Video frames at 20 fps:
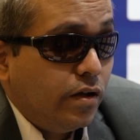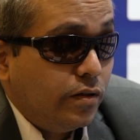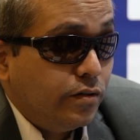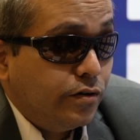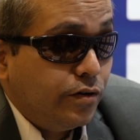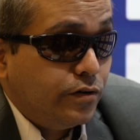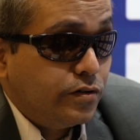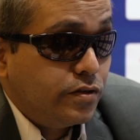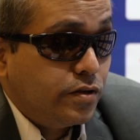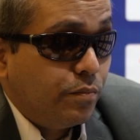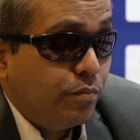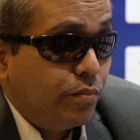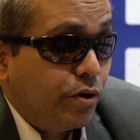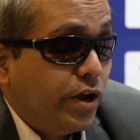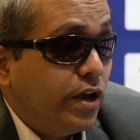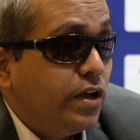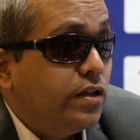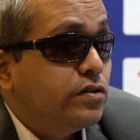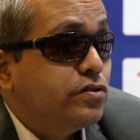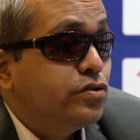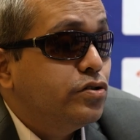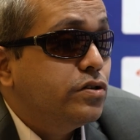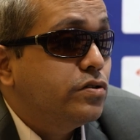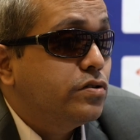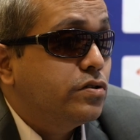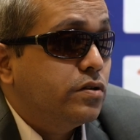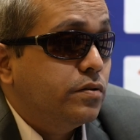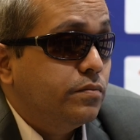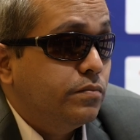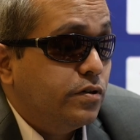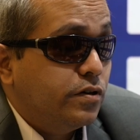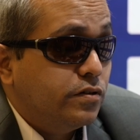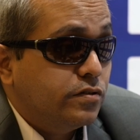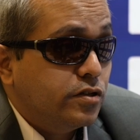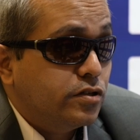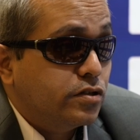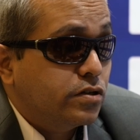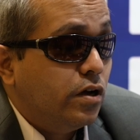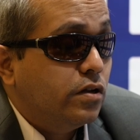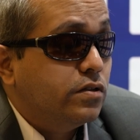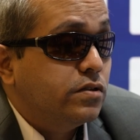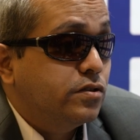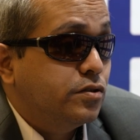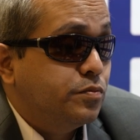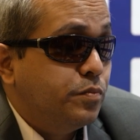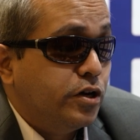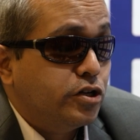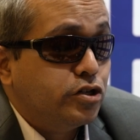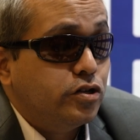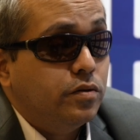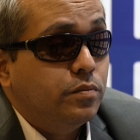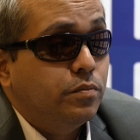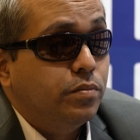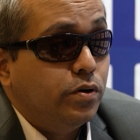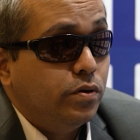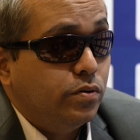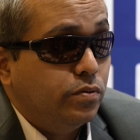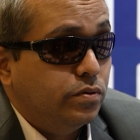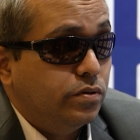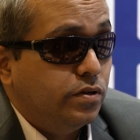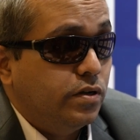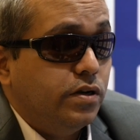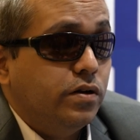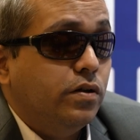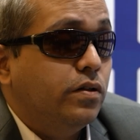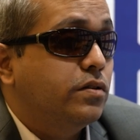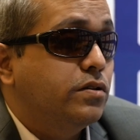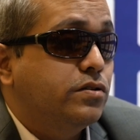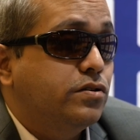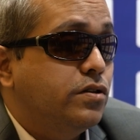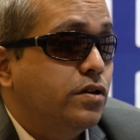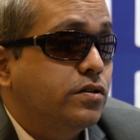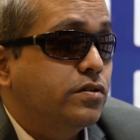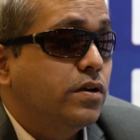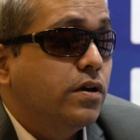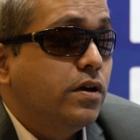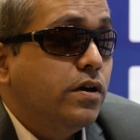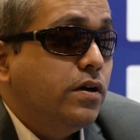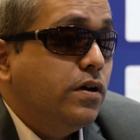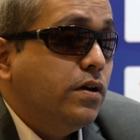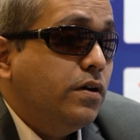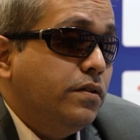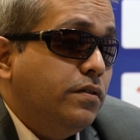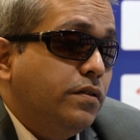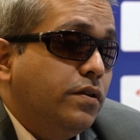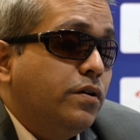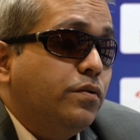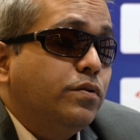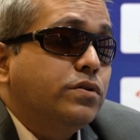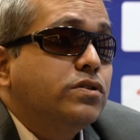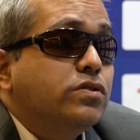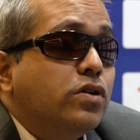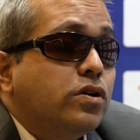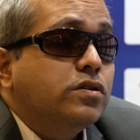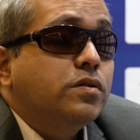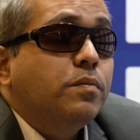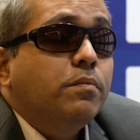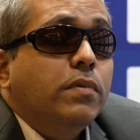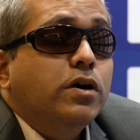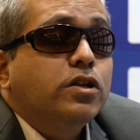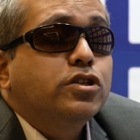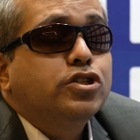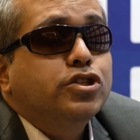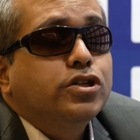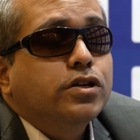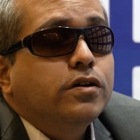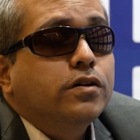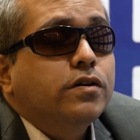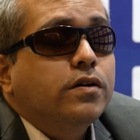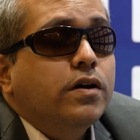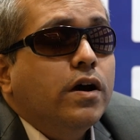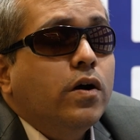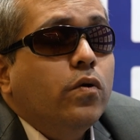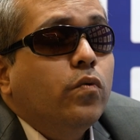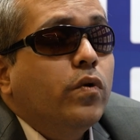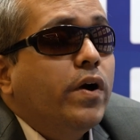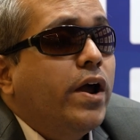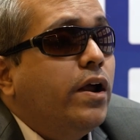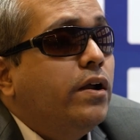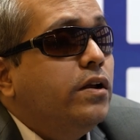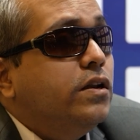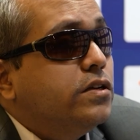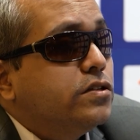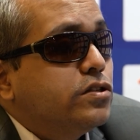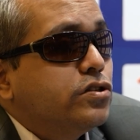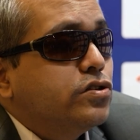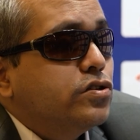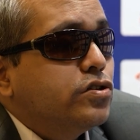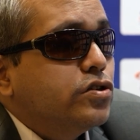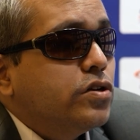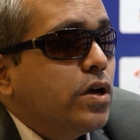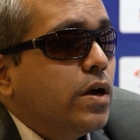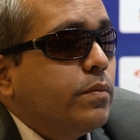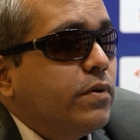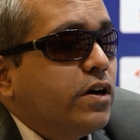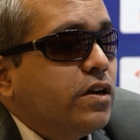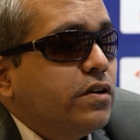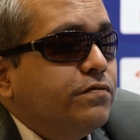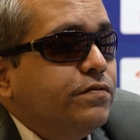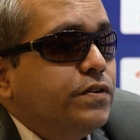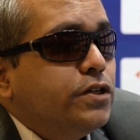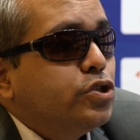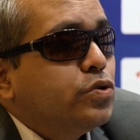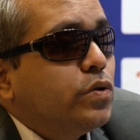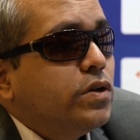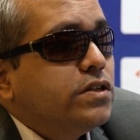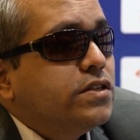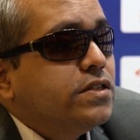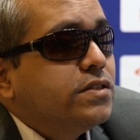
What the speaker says: there's a braille system, there's a special board and all these things. There was not much awareness about visual